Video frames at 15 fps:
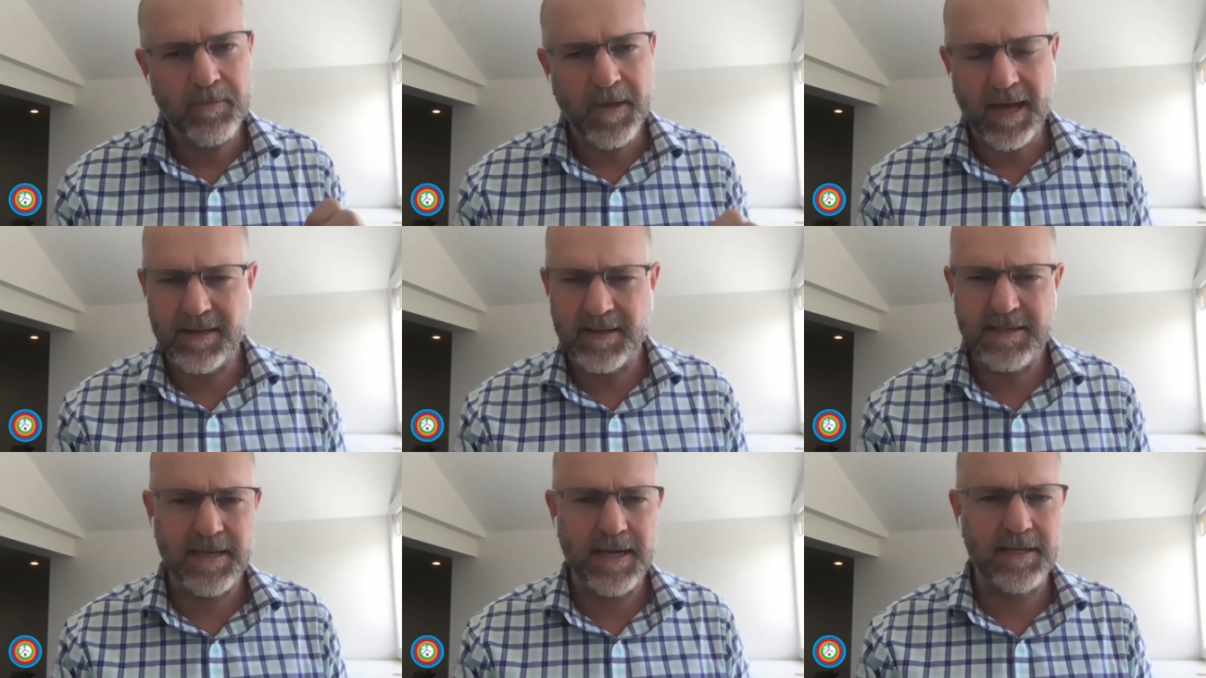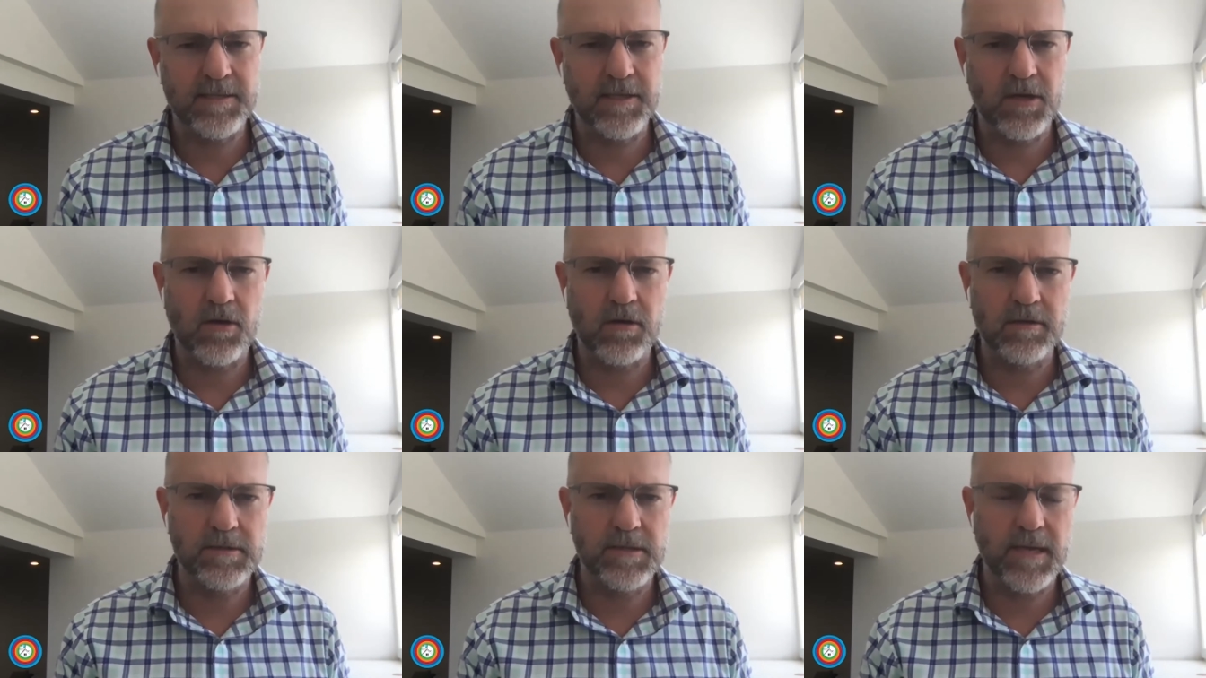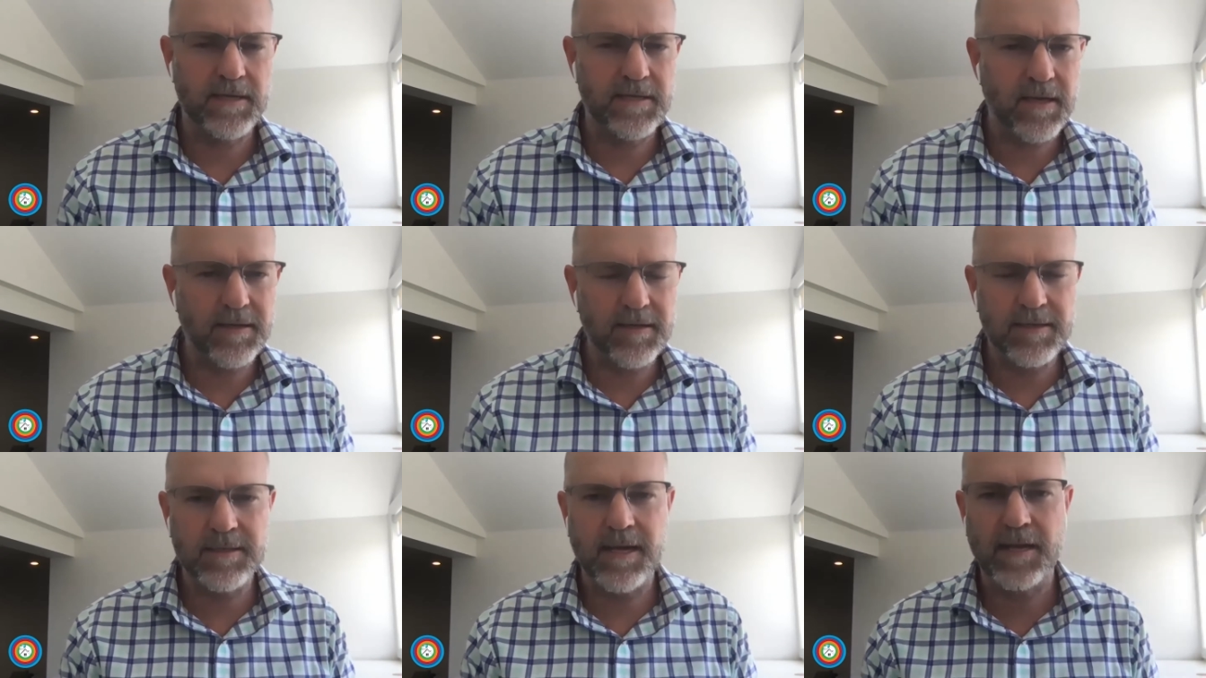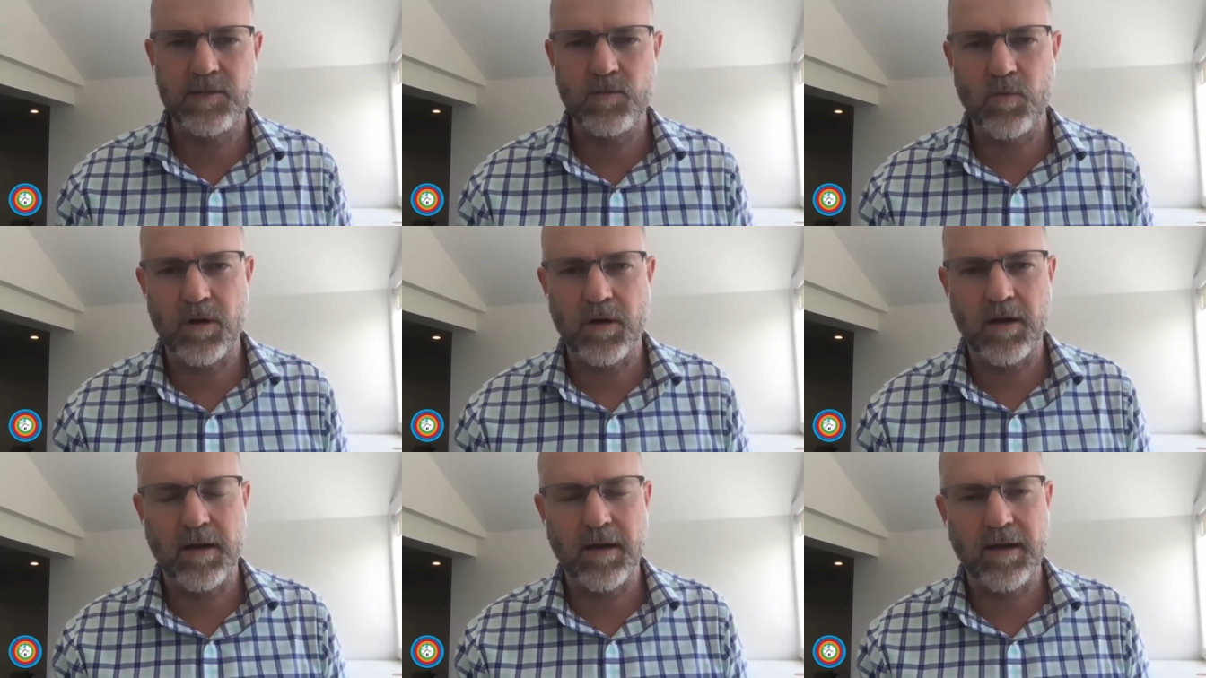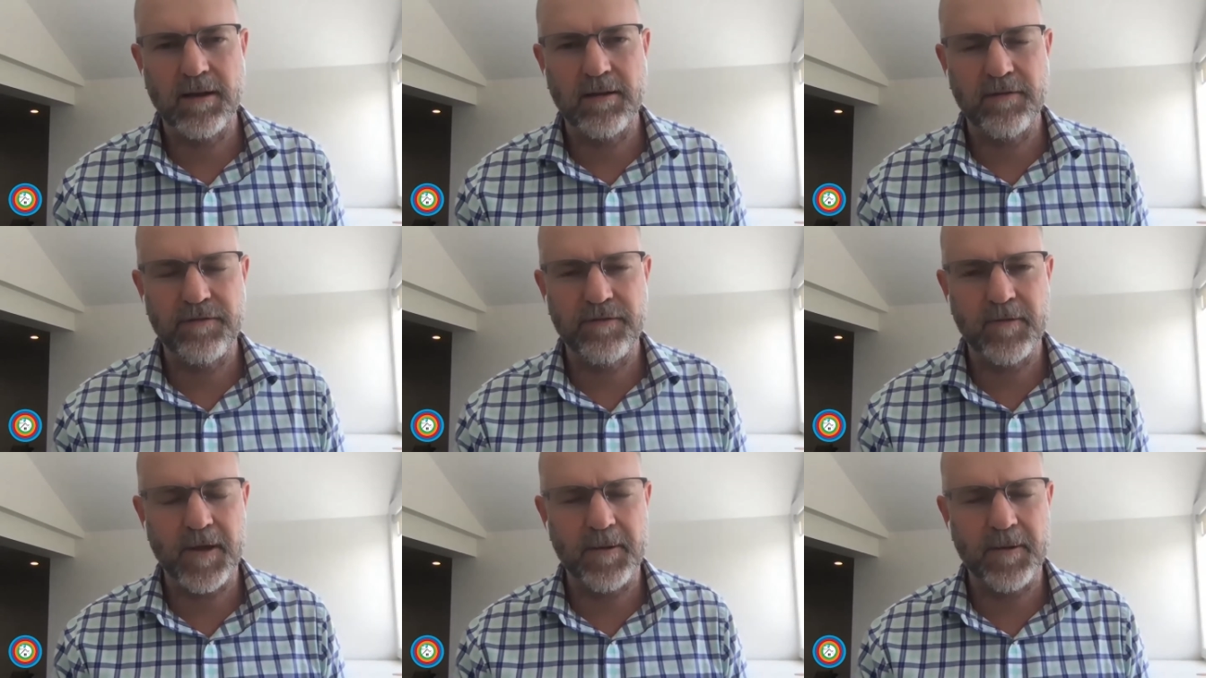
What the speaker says: understands the context, understands what kind of